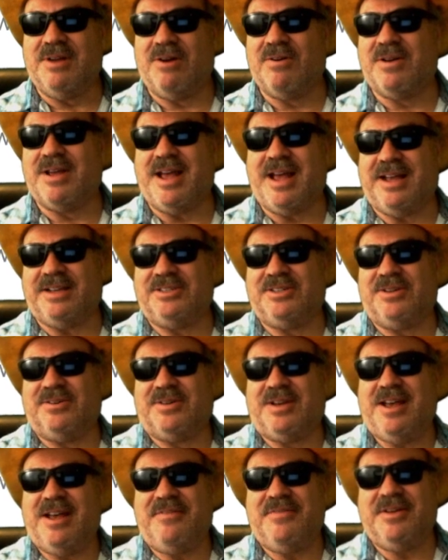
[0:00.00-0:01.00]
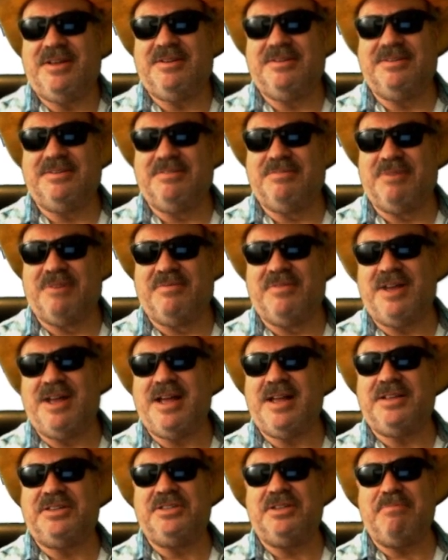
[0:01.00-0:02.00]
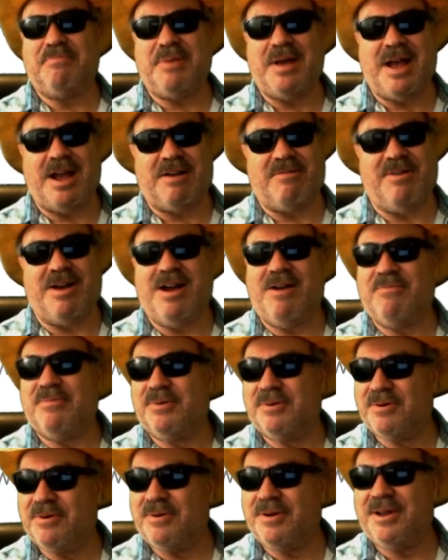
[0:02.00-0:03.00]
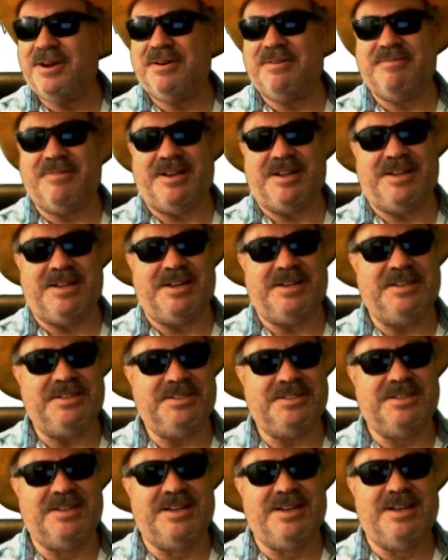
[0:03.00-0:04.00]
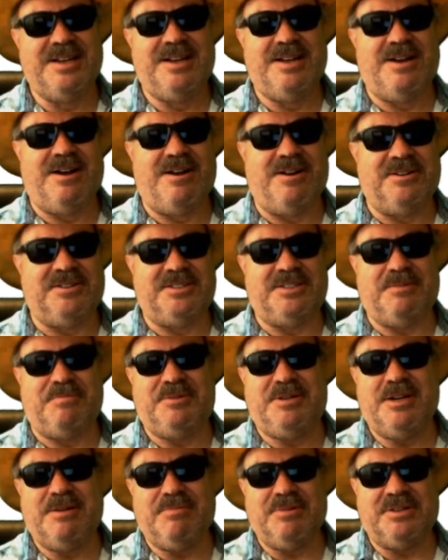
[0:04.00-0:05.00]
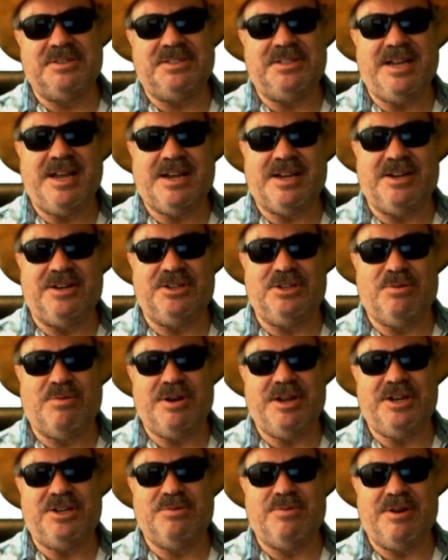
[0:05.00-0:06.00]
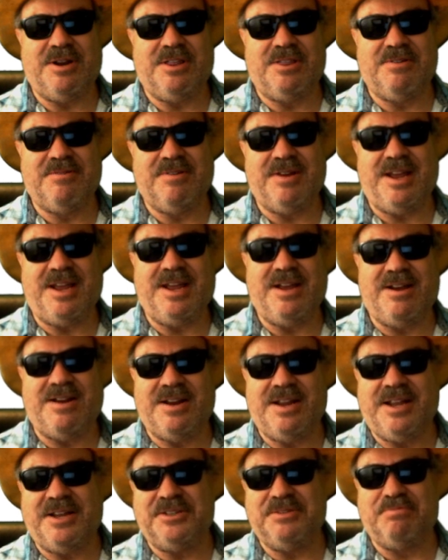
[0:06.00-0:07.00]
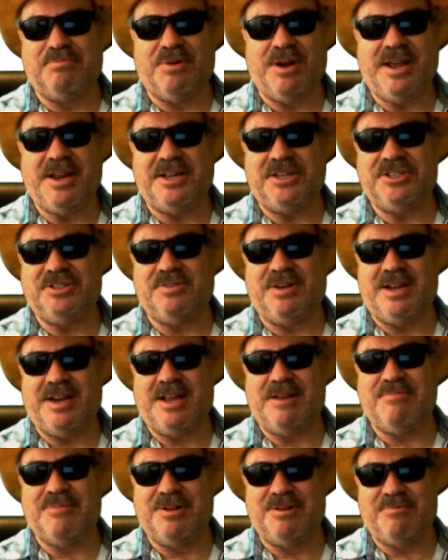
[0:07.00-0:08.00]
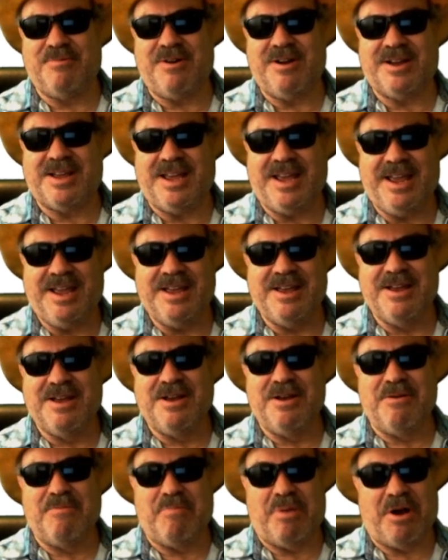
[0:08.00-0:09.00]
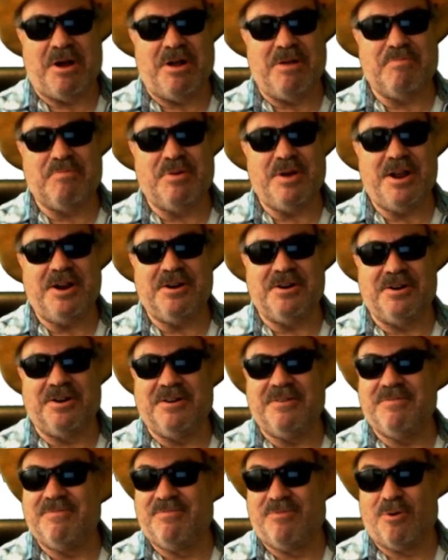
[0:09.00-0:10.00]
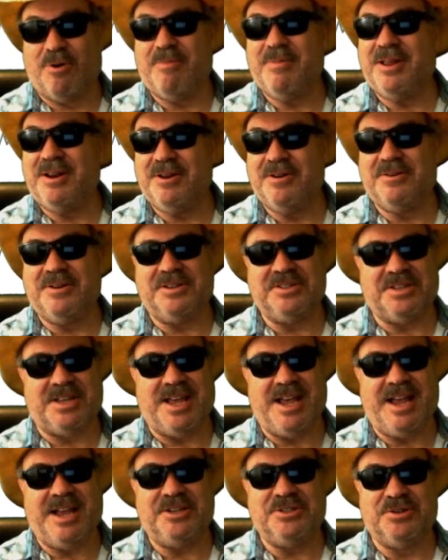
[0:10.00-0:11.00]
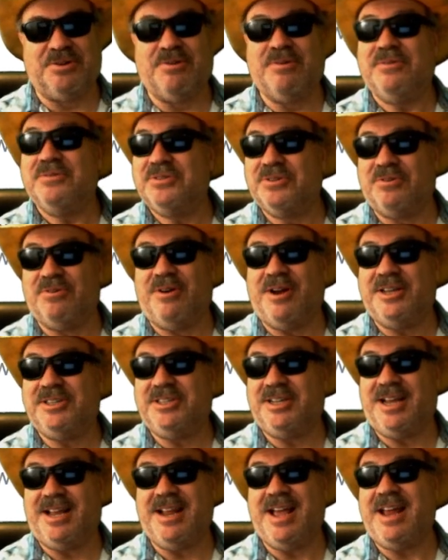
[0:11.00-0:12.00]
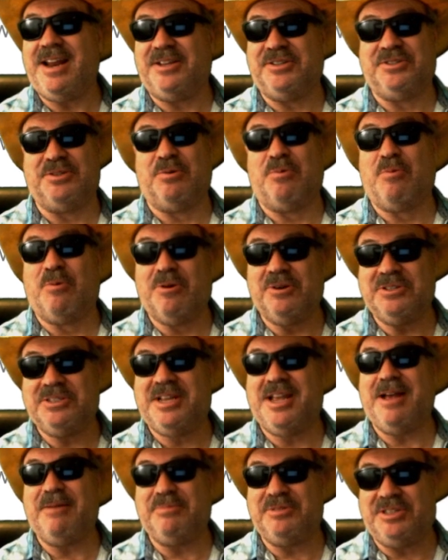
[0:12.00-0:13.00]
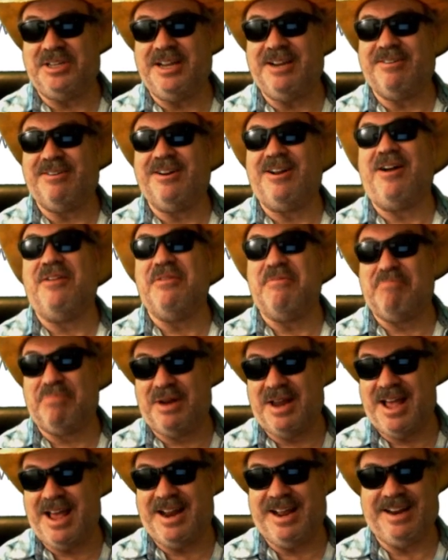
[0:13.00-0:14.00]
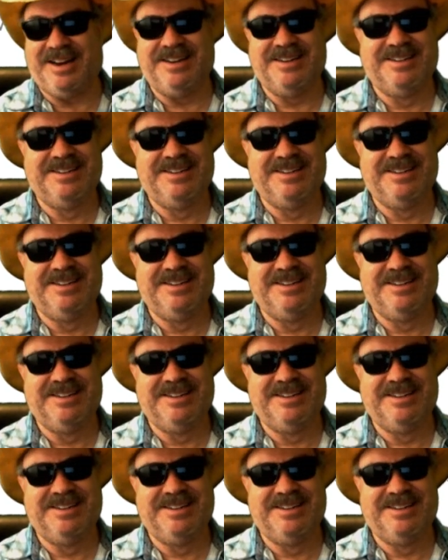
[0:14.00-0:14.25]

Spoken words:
Okay, so Kevin provides the background. We'll go ahead and read this. On September 2nd, 2023, on East Brady Street in Milwaukee, Paul Prediger, formerly known as Gaige Grosskreutz, and that is the worst kept secret on the planet.